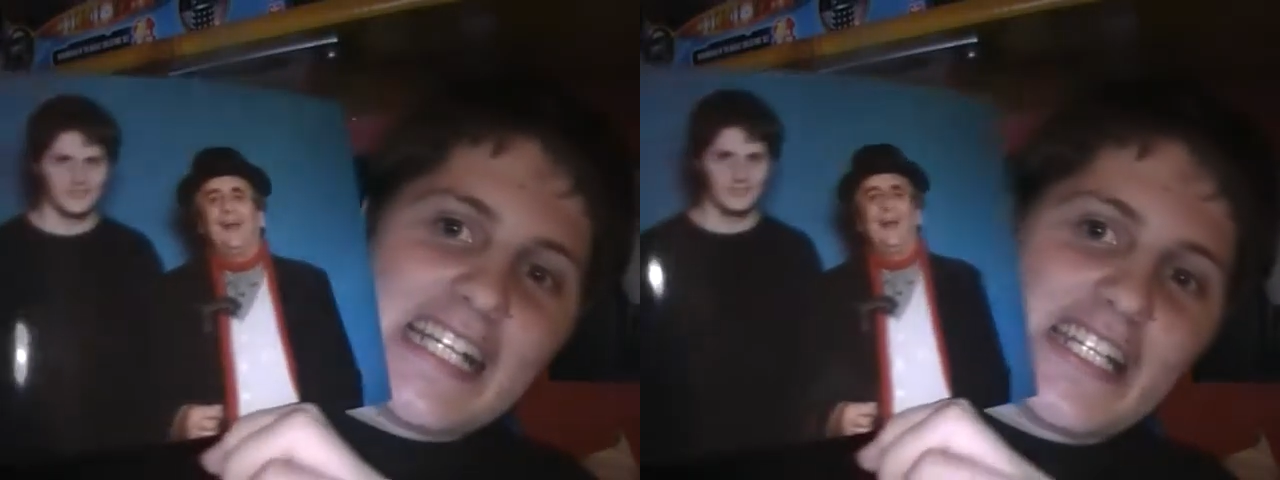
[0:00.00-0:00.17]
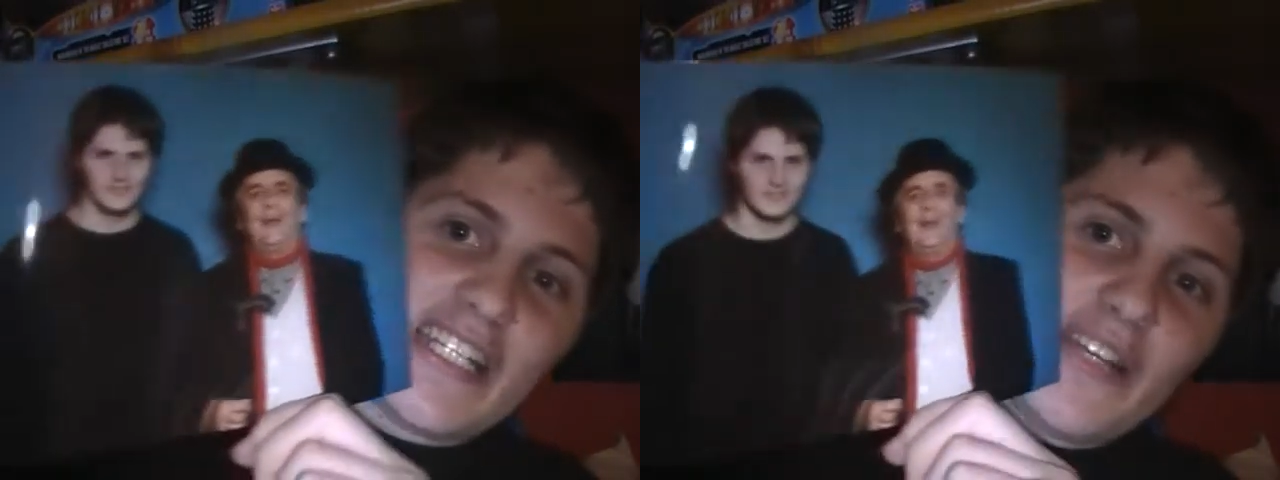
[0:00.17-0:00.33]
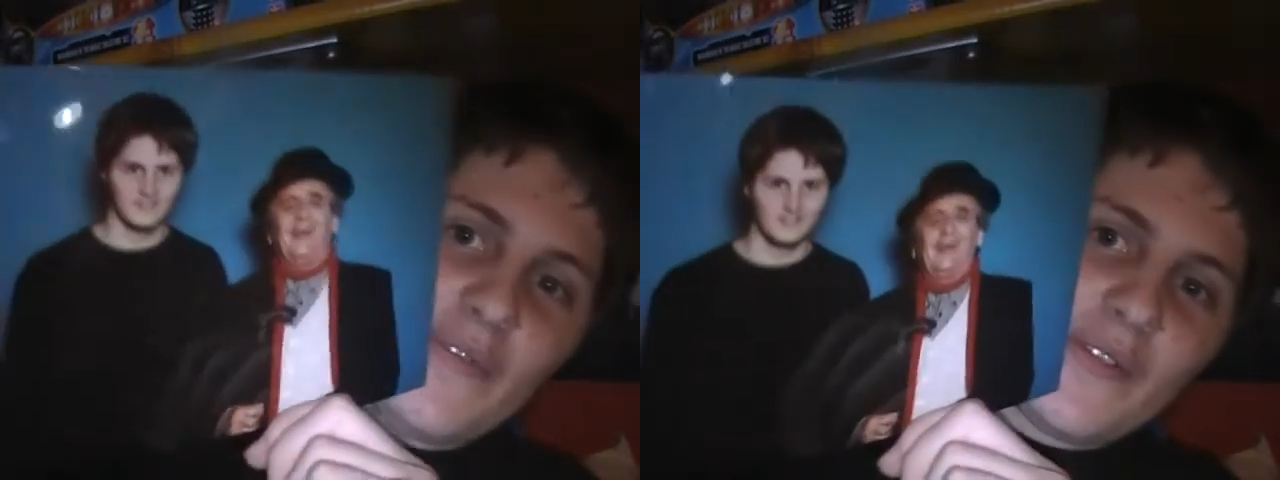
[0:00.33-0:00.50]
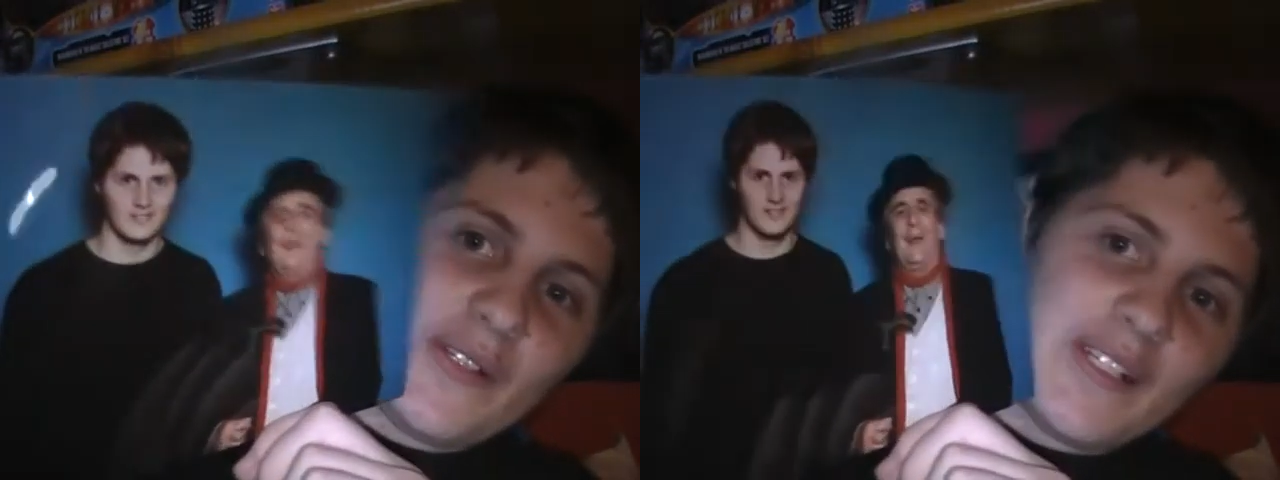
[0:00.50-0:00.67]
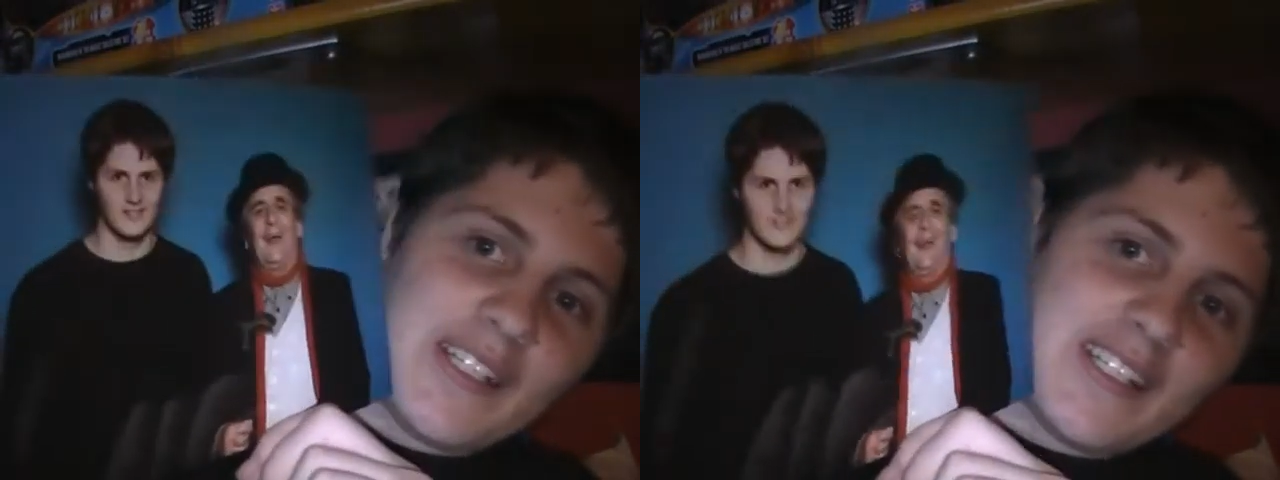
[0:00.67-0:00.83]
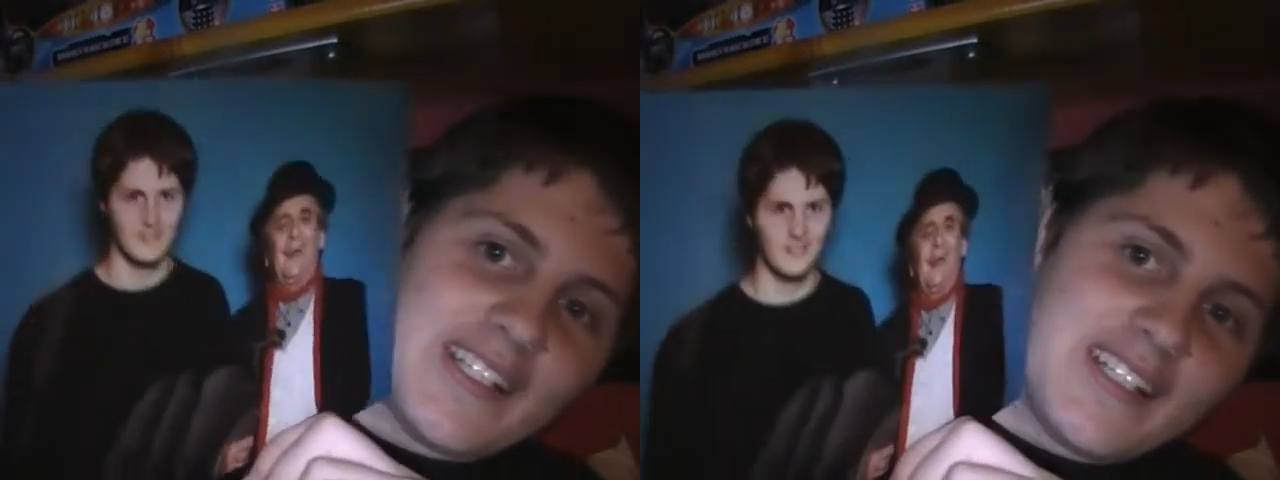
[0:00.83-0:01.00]
Don't
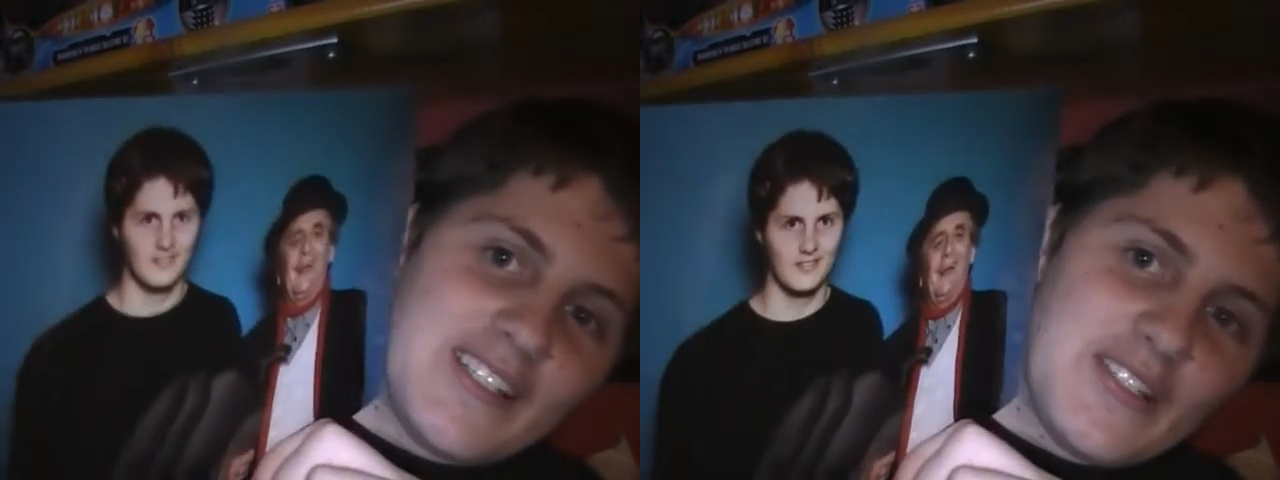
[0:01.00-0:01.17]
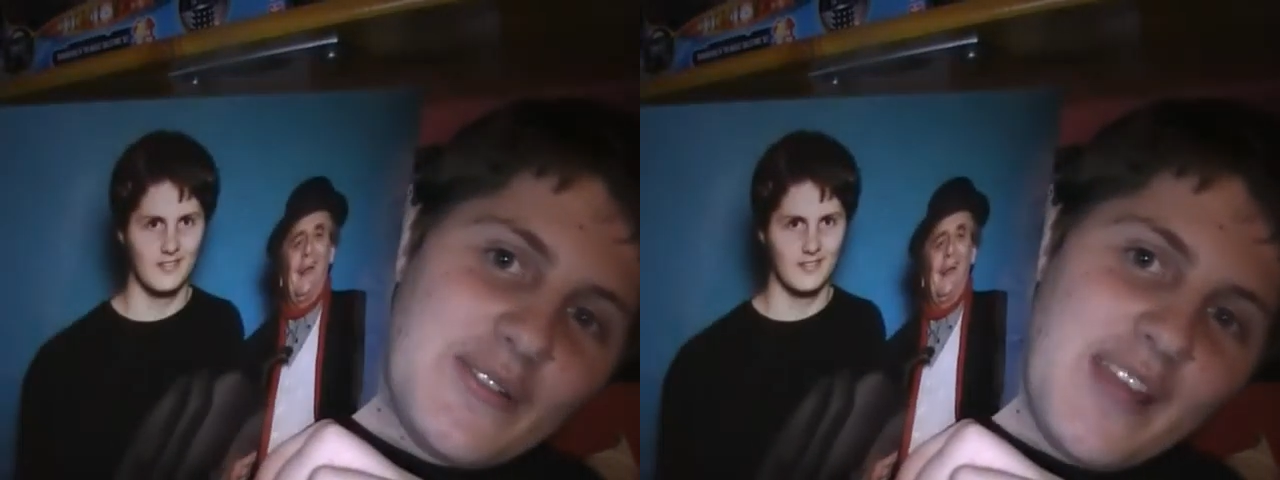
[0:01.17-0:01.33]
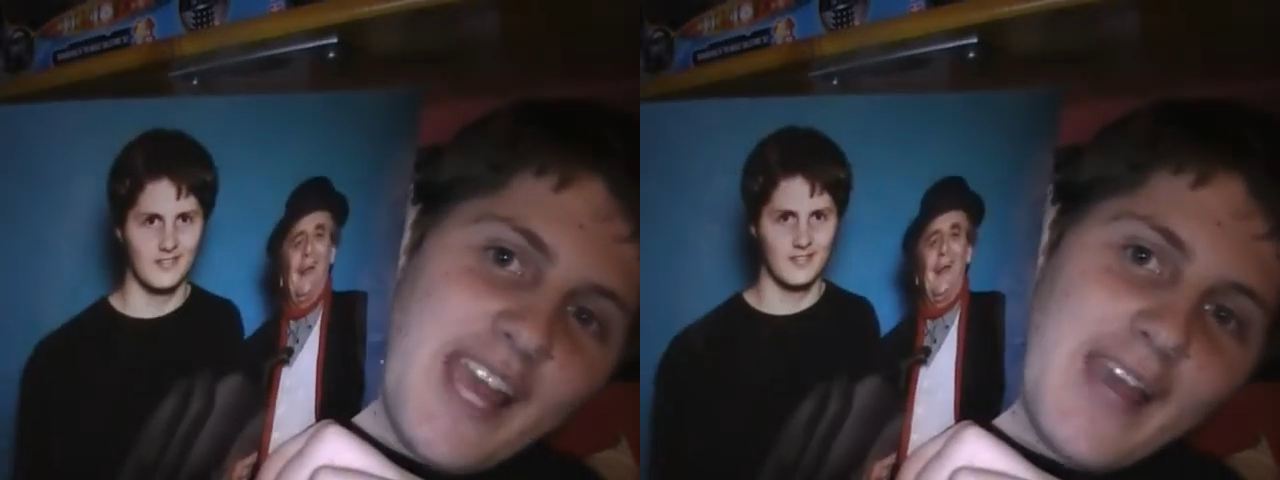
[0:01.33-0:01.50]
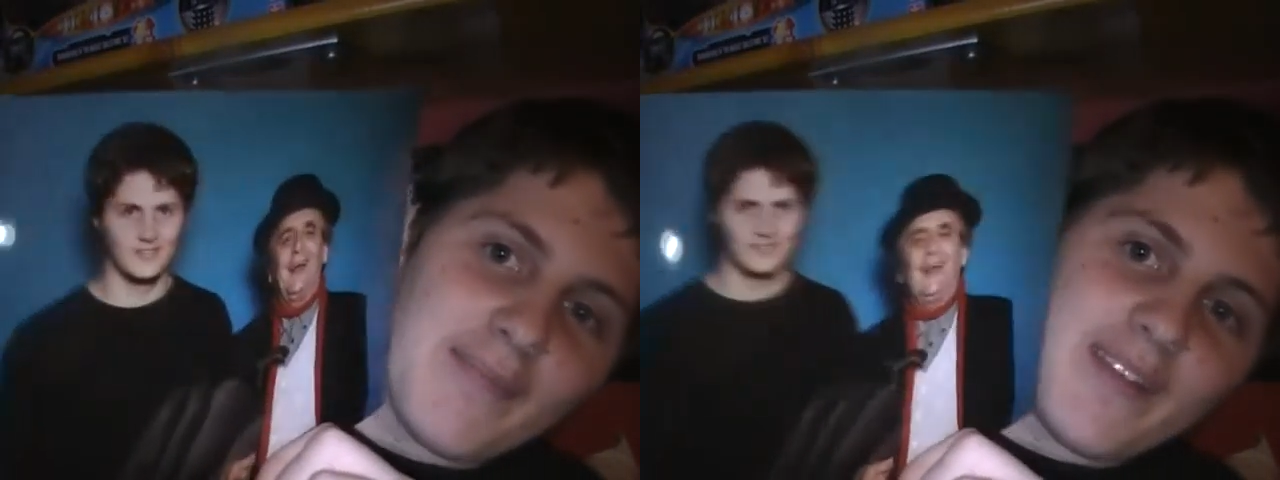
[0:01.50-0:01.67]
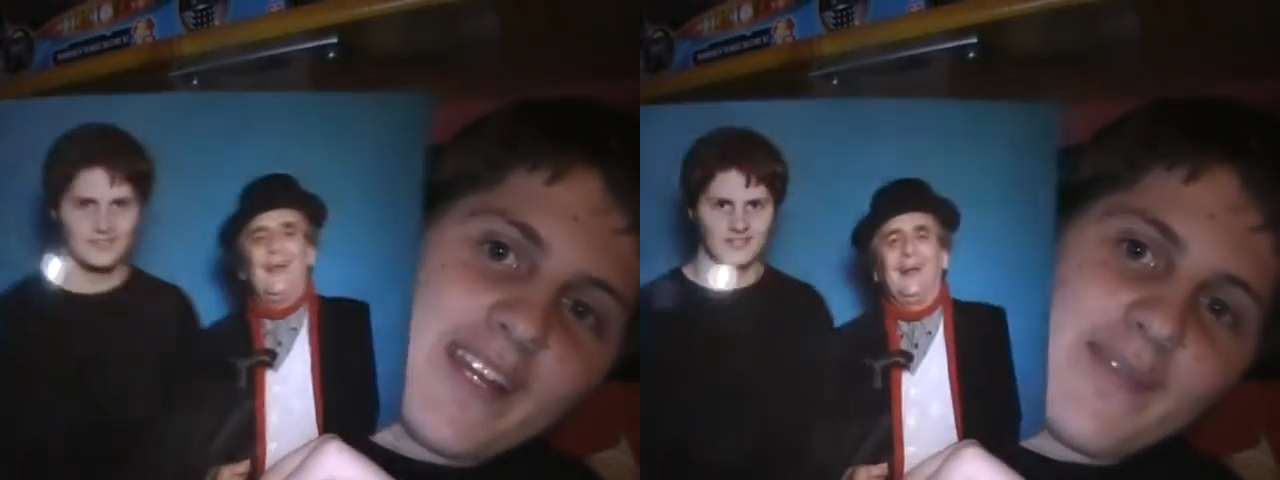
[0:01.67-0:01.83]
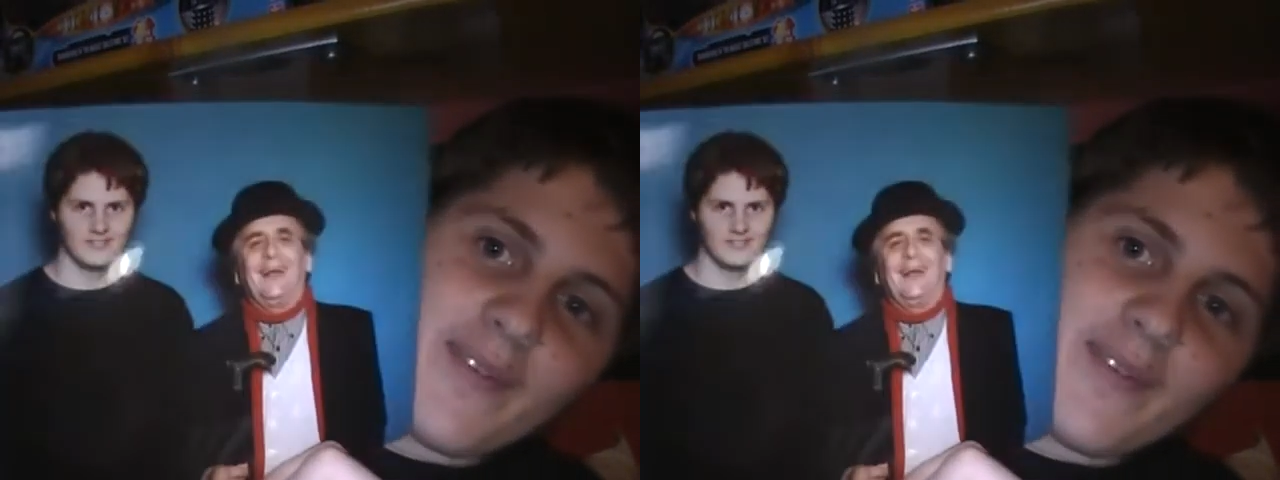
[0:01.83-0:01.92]
look too happy,